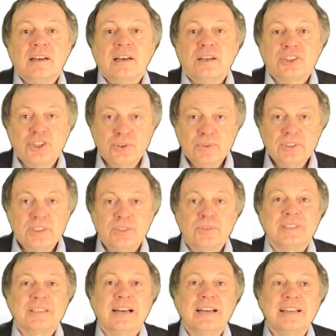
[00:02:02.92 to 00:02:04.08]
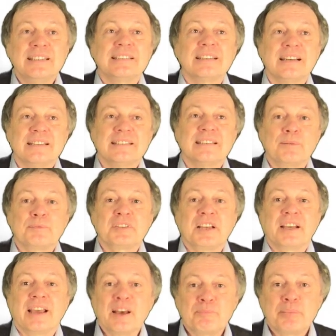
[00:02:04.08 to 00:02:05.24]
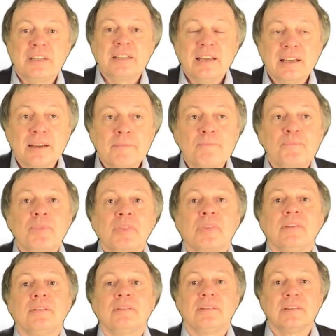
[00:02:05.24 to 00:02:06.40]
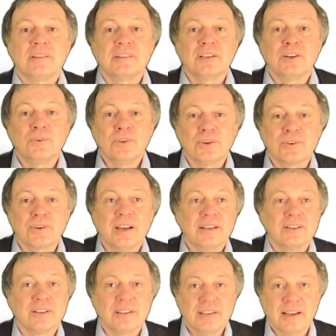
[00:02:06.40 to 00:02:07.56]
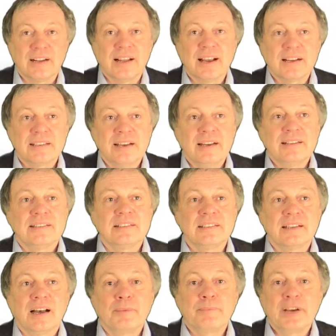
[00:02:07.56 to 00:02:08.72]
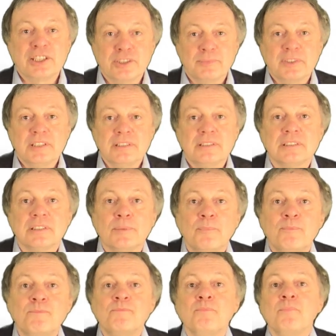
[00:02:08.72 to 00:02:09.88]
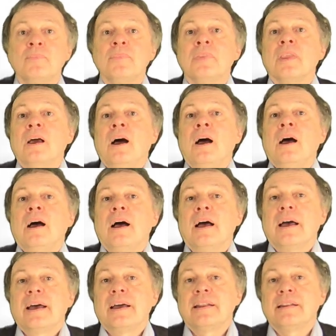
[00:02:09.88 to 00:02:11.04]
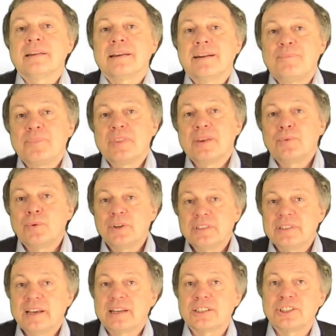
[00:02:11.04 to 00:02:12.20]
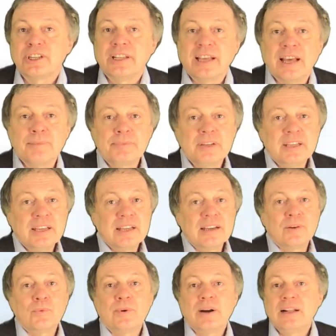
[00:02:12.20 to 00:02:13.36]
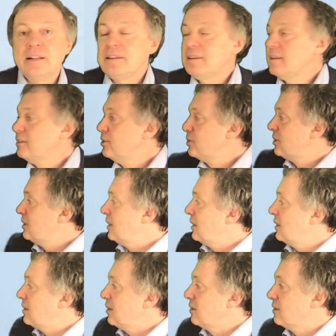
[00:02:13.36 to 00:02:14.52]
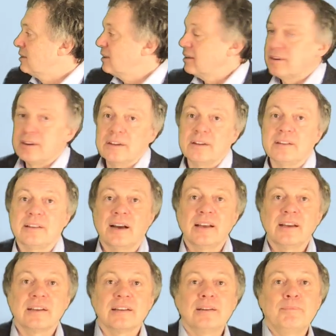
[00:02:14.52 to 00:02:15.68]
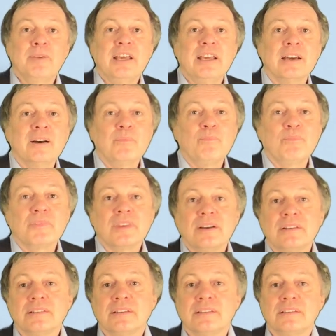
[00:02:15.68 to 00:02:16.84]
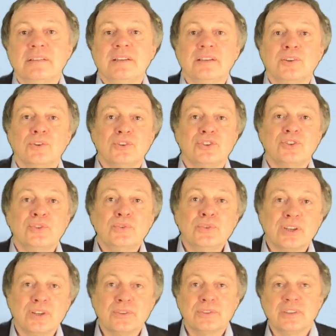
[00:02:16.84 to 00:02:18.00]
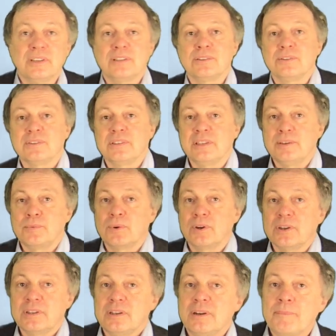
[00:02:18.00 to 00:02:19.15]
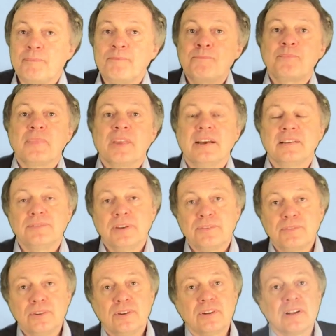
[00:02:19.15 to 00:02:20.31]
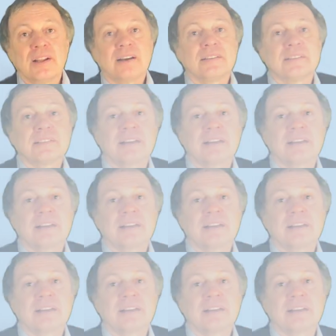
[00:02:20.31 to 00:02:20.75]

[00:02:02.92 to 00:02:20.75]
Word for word: shows you there is something happening, so you cannot neglect that. These are measurements. And what is actually happening? Well, you see it on the diagram here. The C O two goes into the water, as we have learned last